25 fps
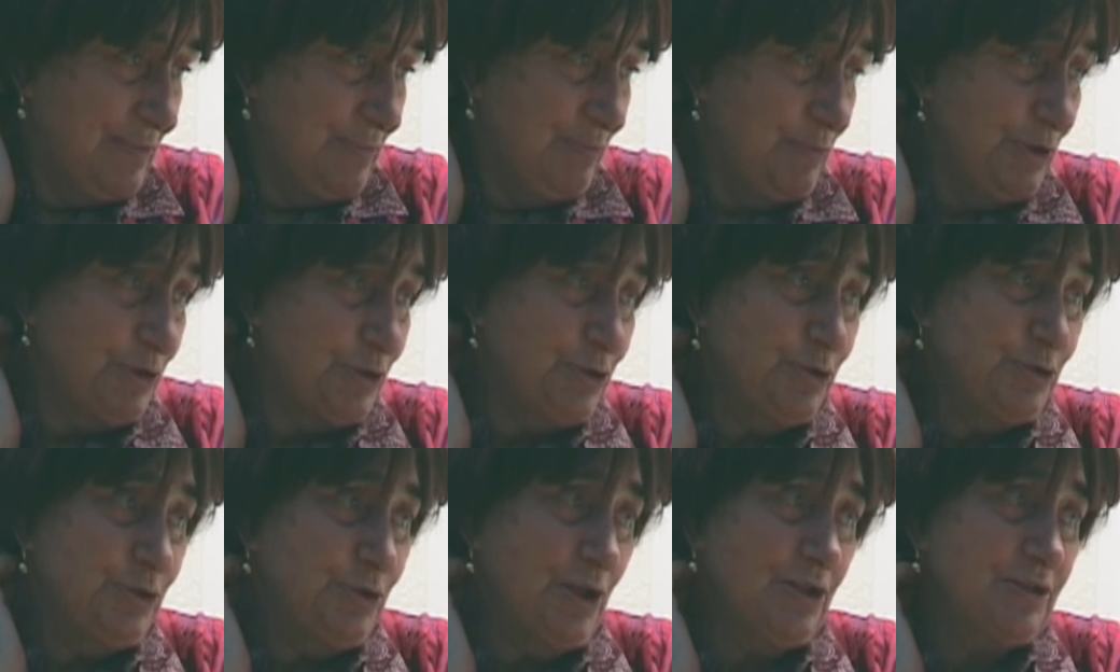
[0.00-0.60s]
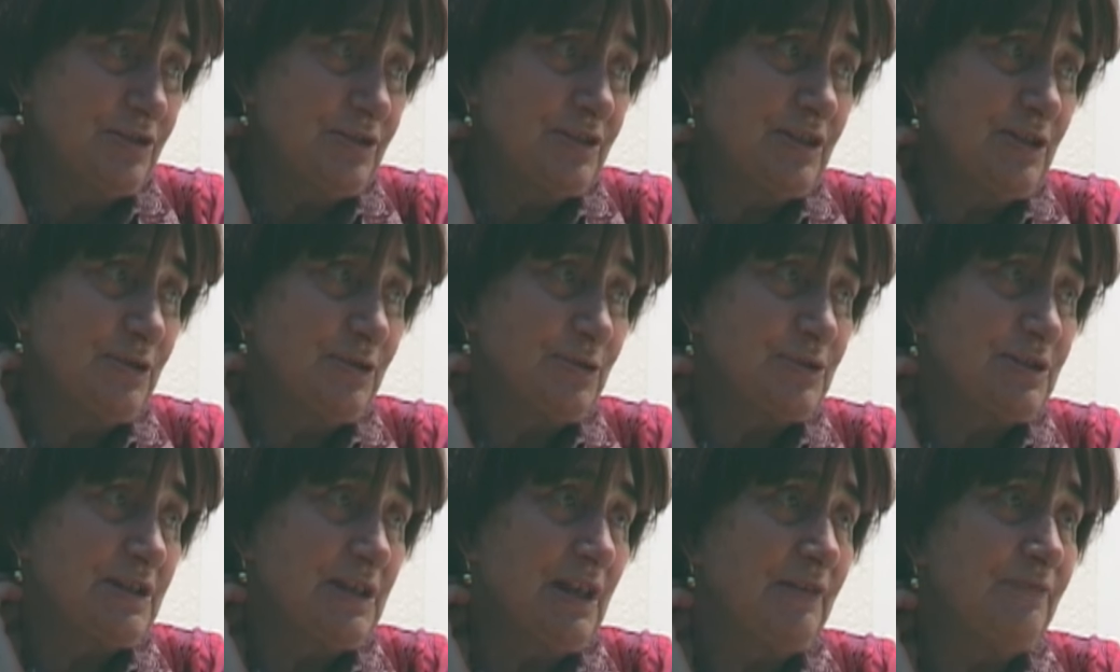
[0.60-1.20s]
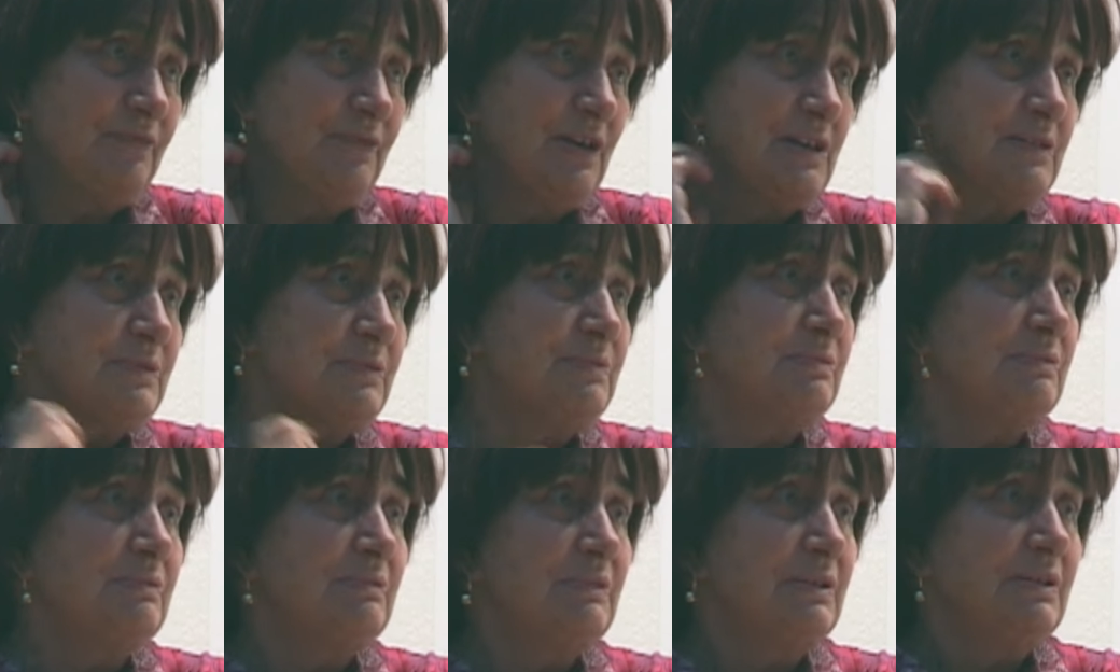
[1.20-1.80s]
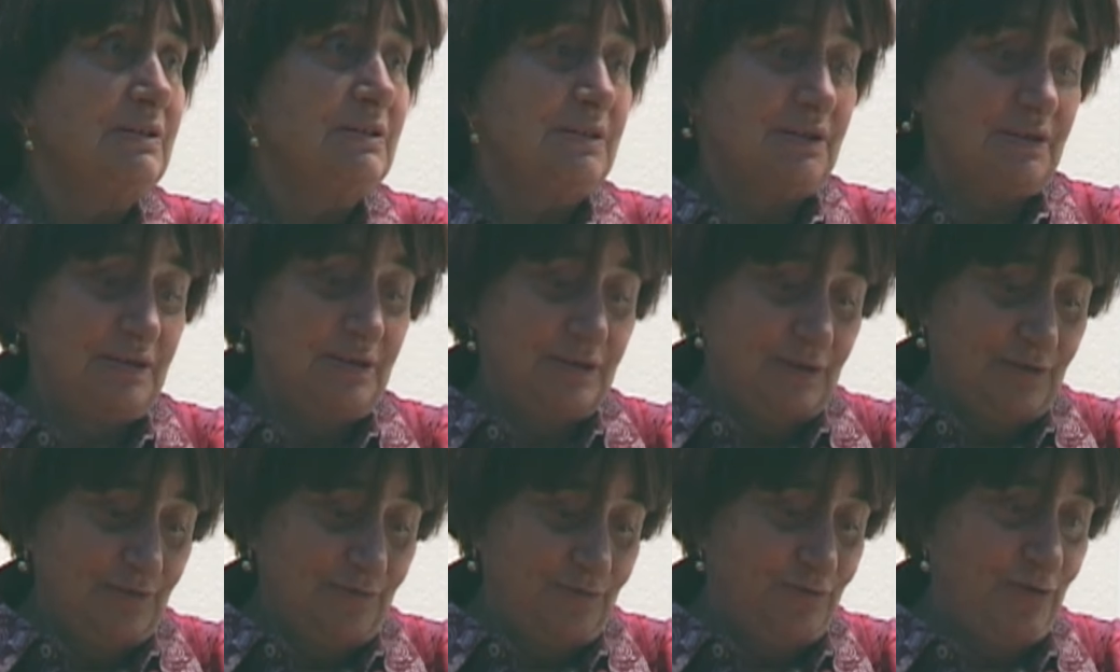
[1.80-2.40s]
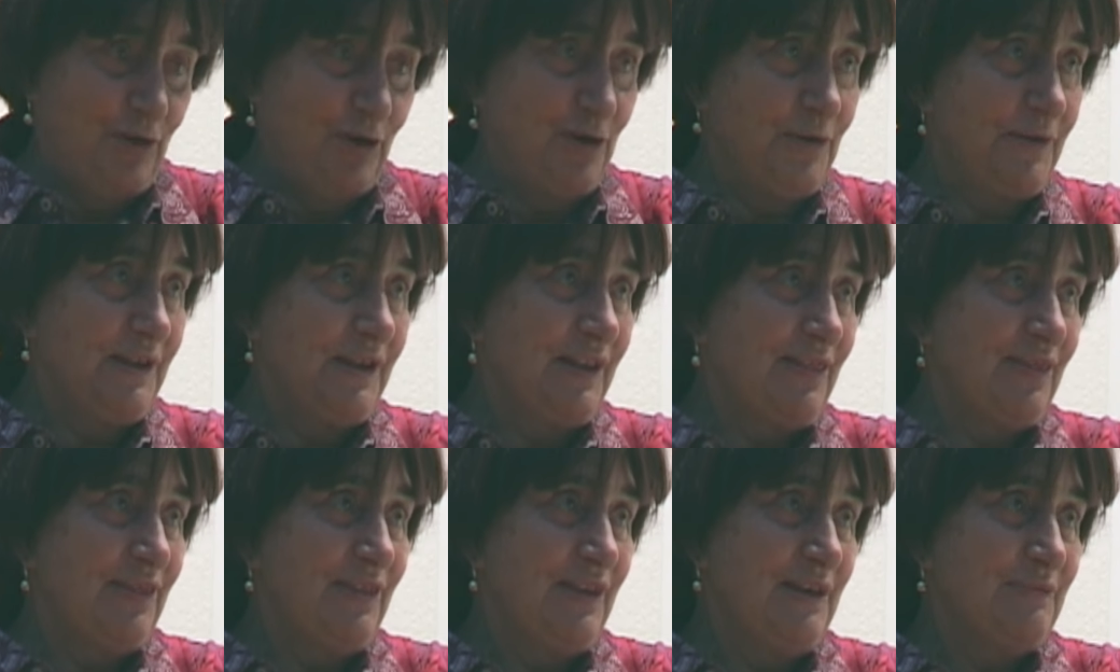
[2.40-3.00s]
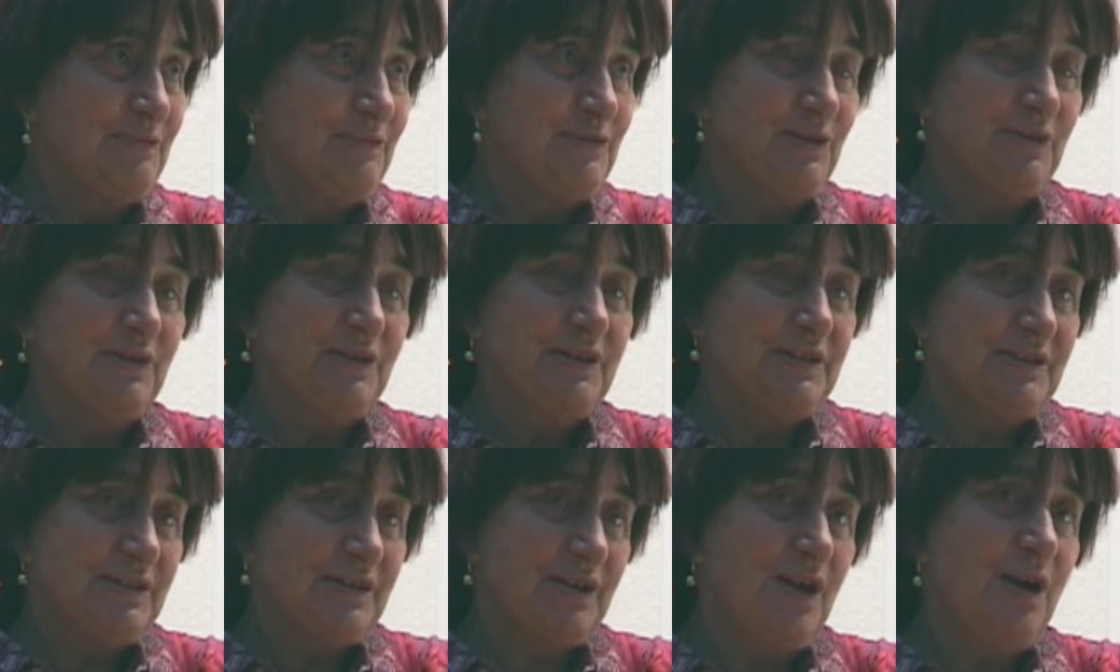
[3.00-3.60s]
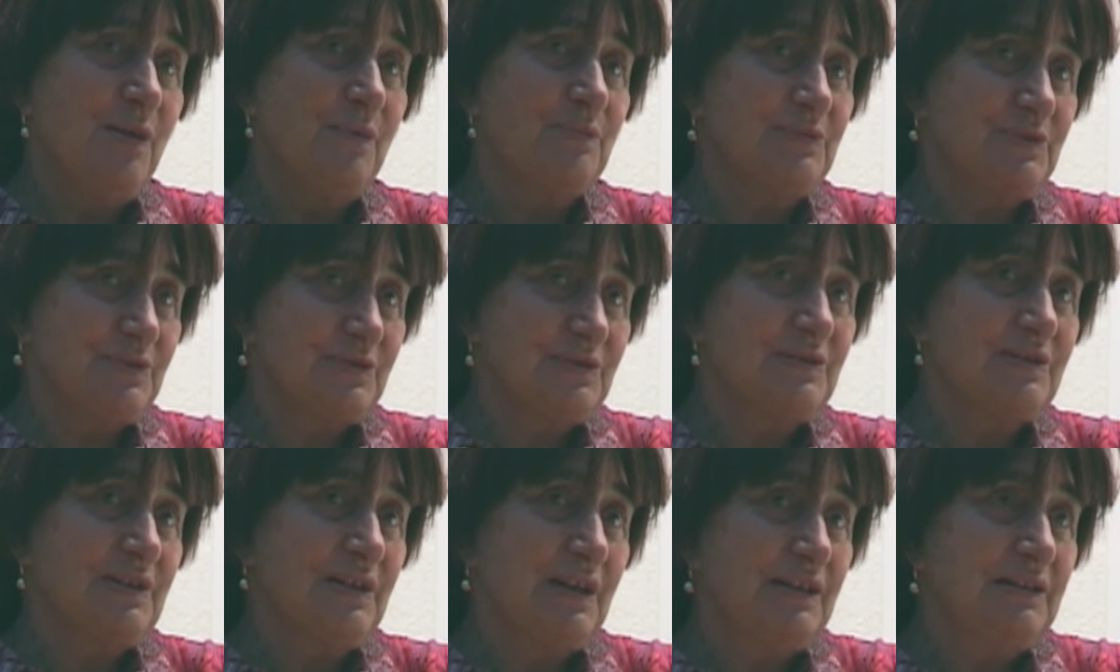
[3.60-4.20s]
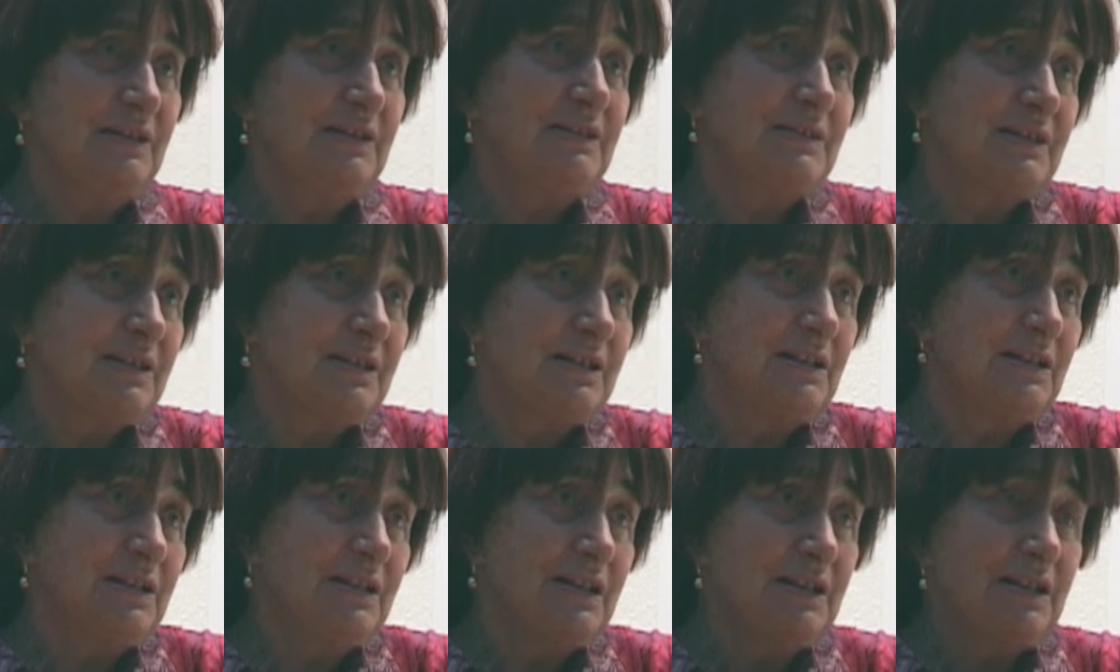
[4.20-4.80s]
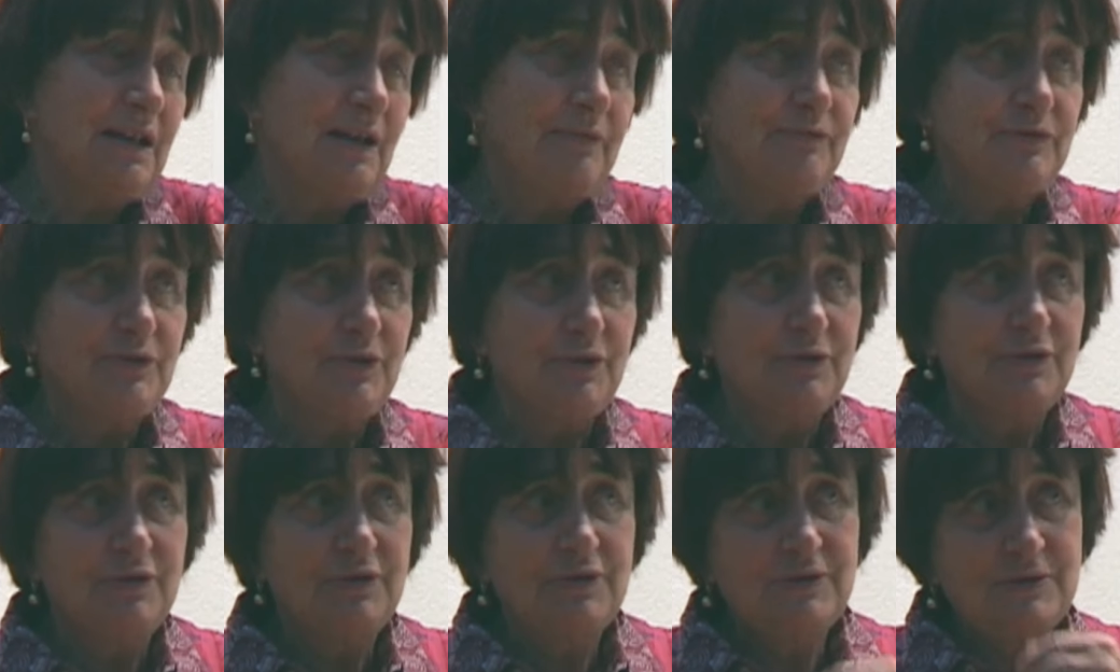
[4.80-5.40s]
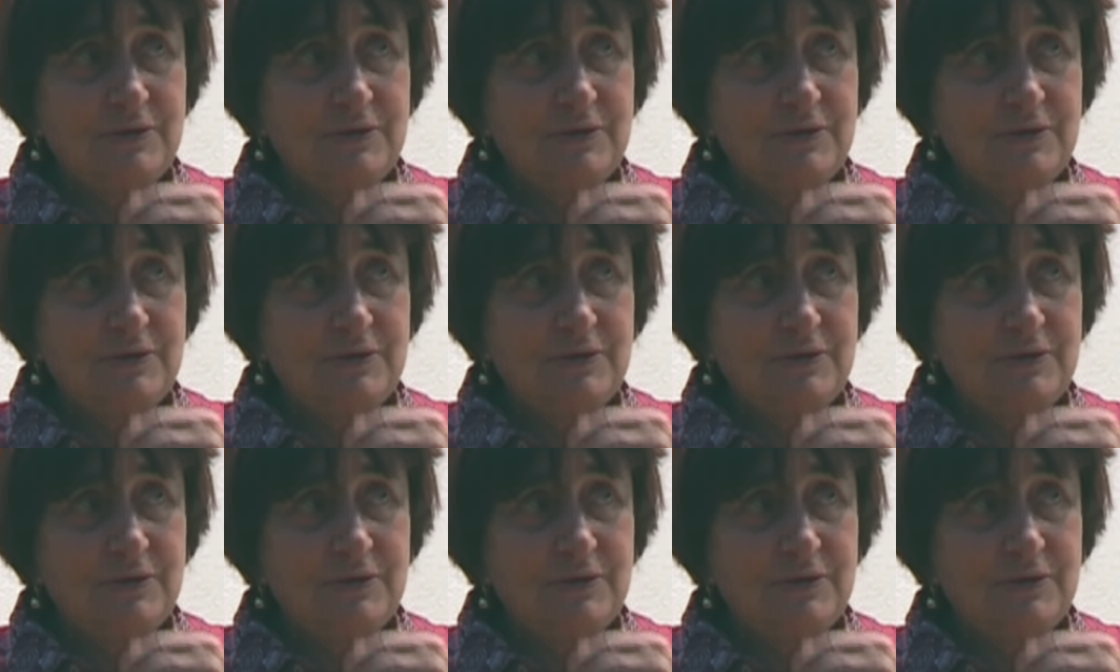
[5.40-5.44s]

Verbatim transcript: But you don't see yourself as following themes, you know, it comes and it's clear after